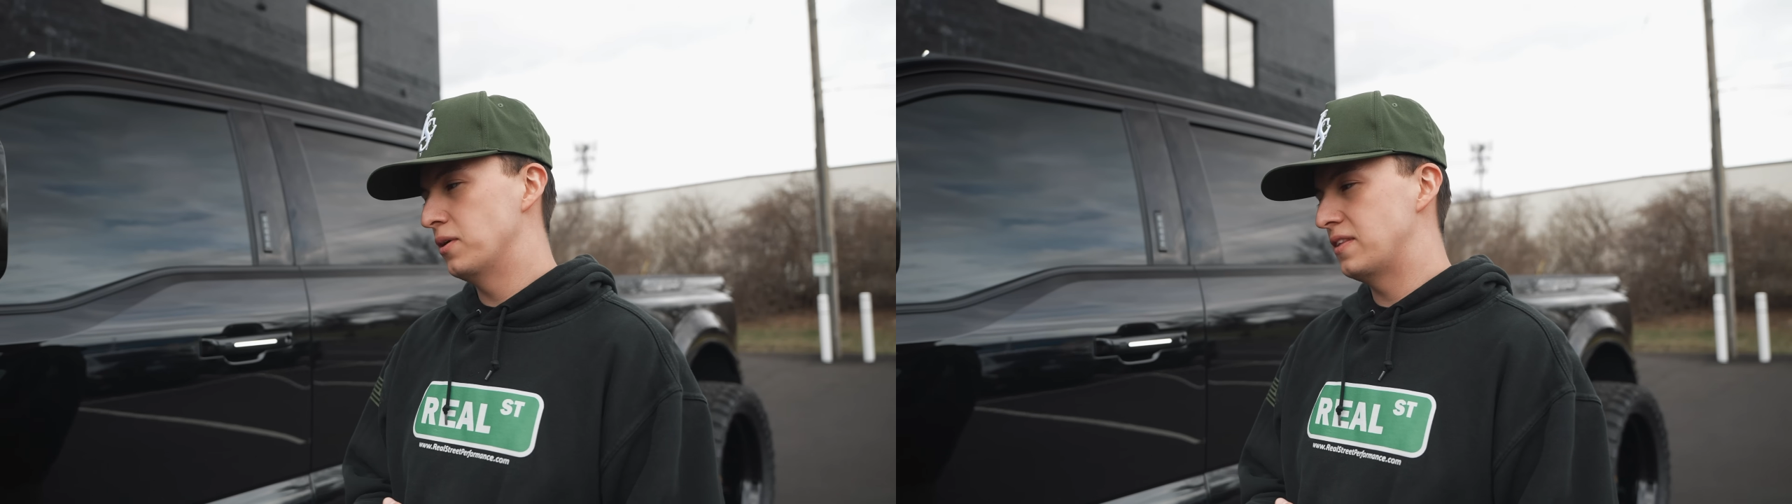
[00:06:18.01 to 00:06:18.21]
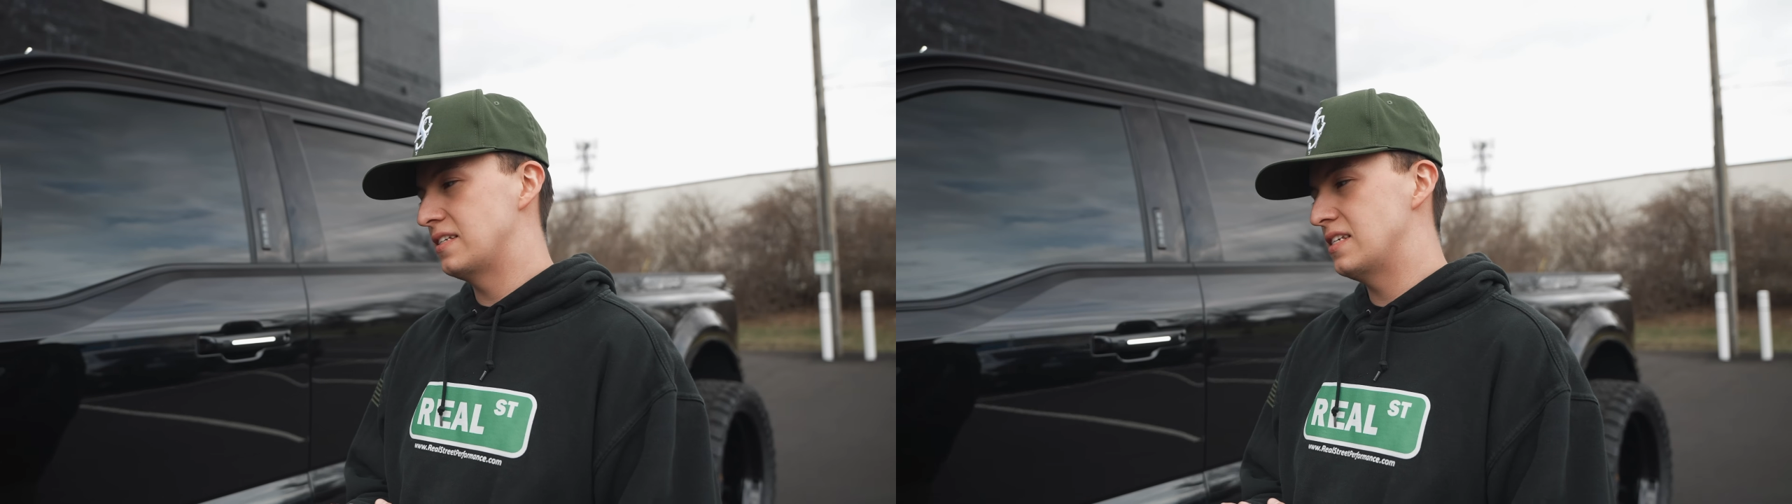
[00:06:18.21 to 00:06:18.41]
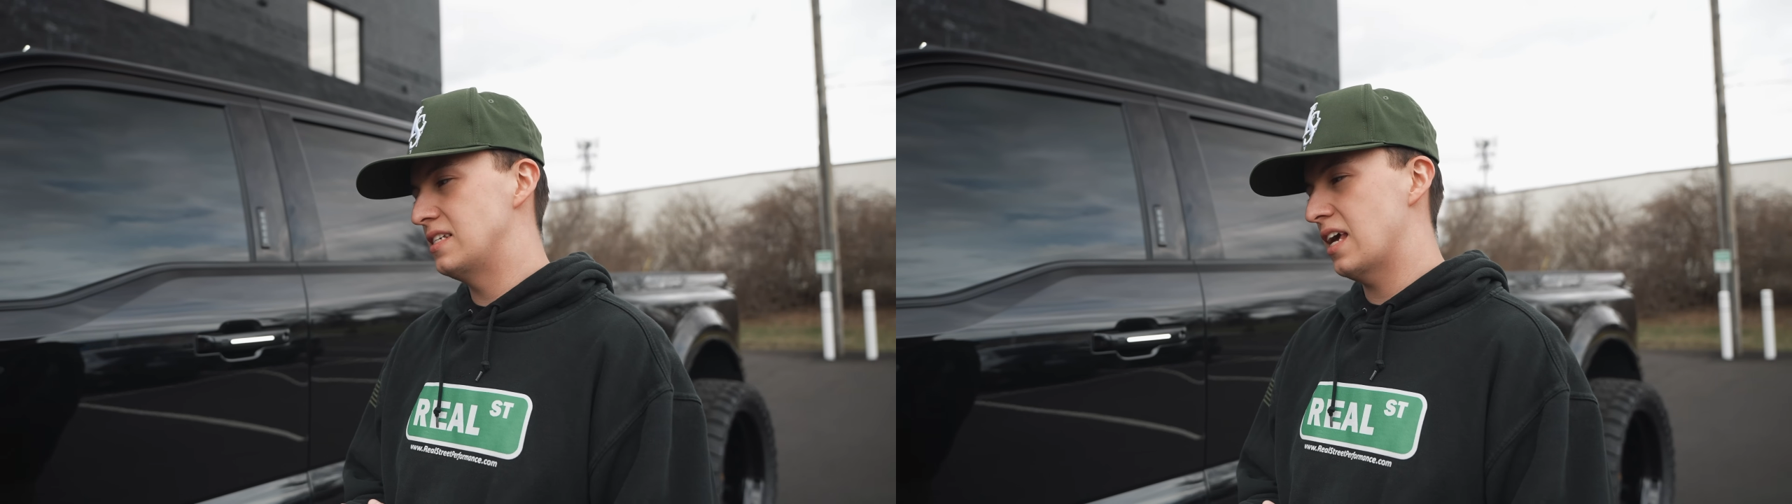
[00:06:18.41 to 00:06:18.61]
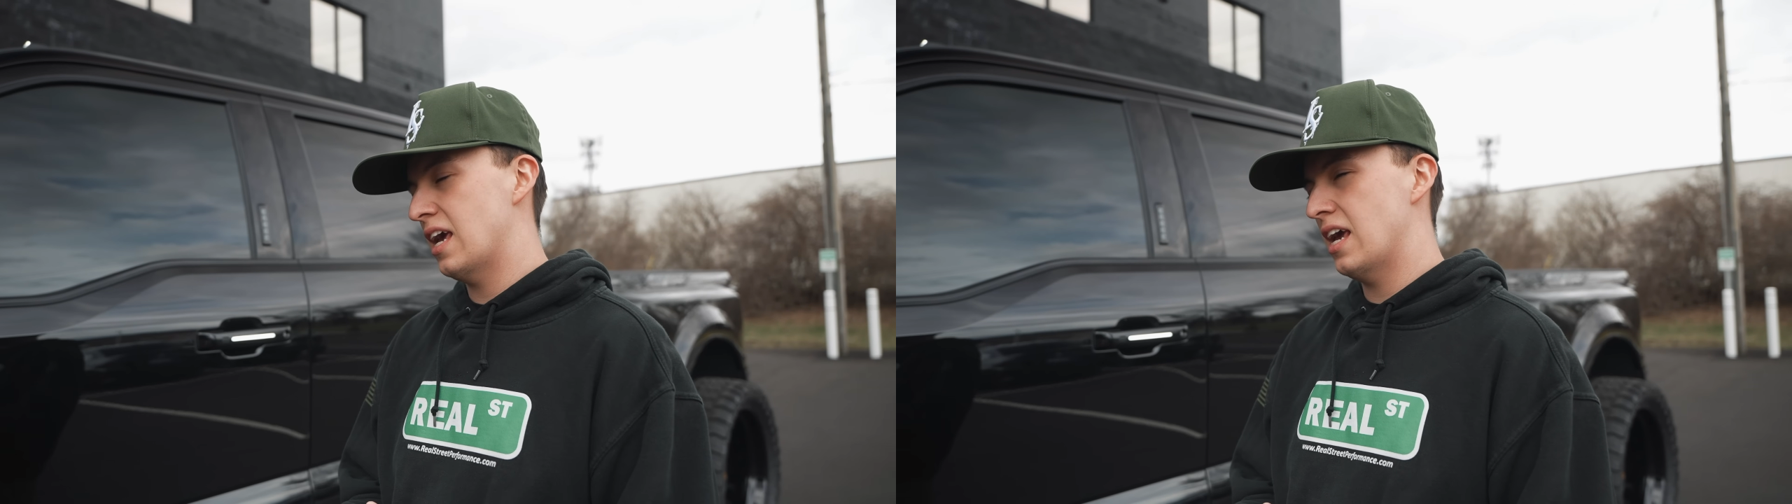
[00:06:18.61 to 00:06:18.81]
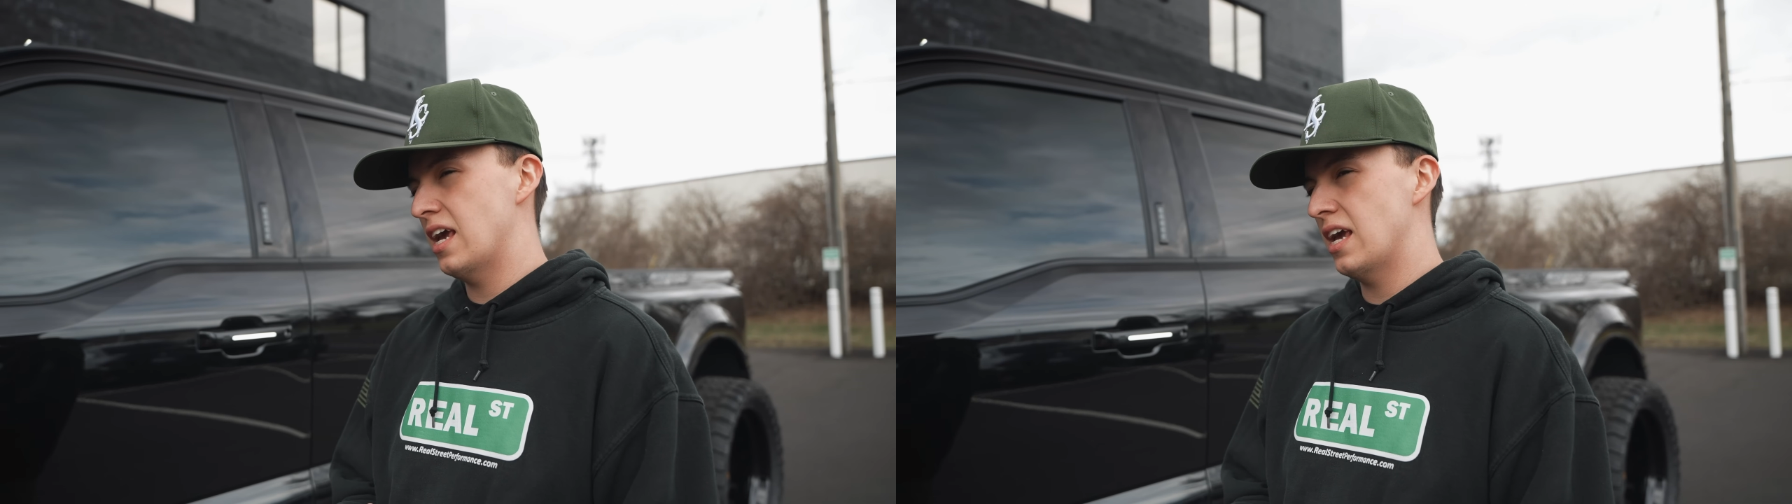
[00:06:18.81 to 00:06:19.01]
but this is
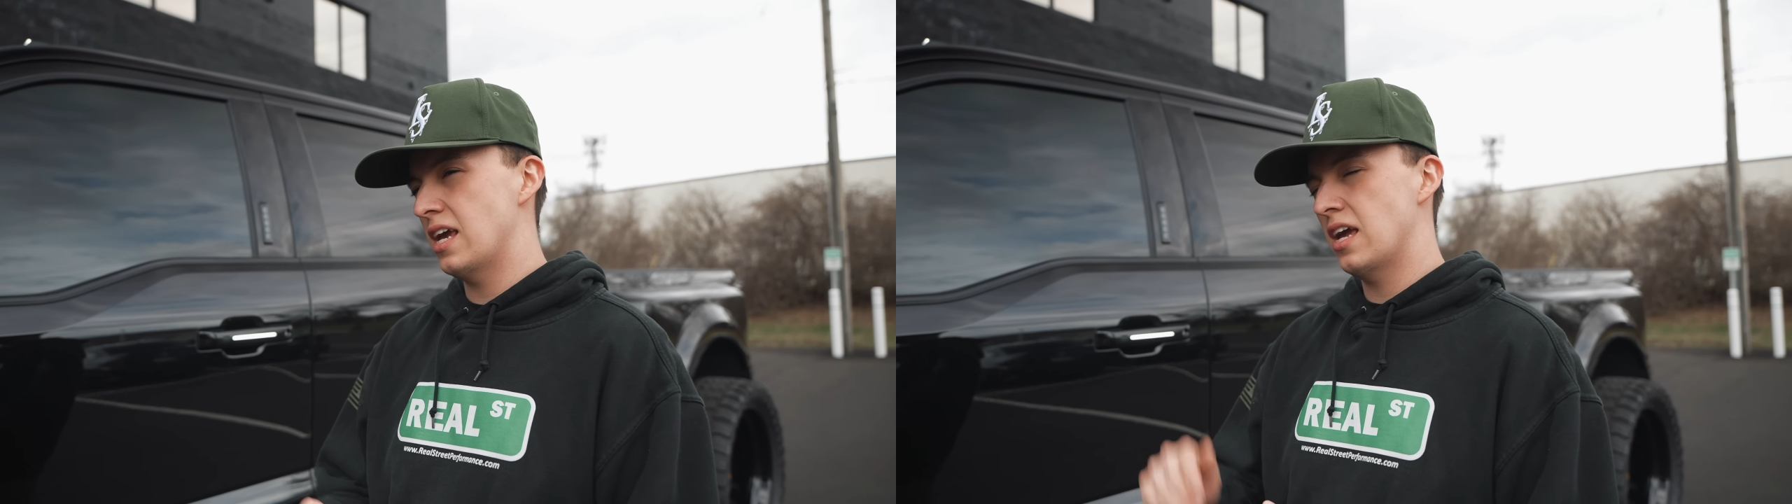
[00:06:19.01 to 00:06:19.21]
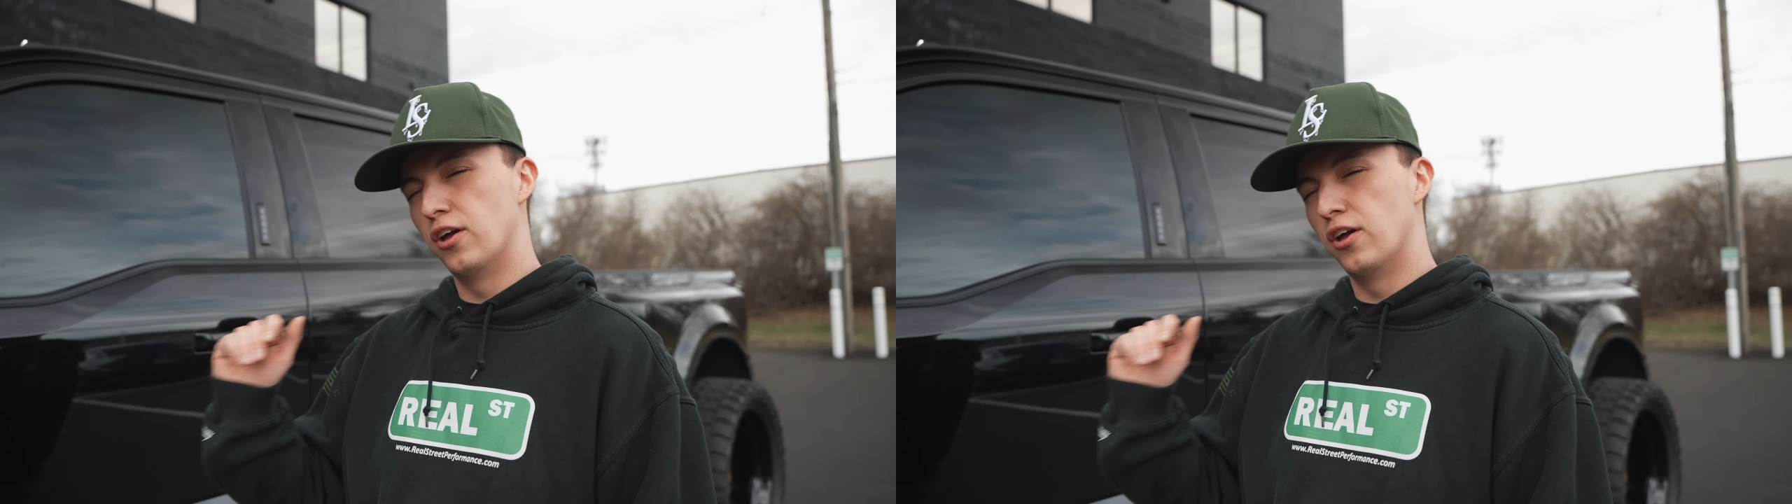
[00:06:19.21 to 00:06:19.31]
a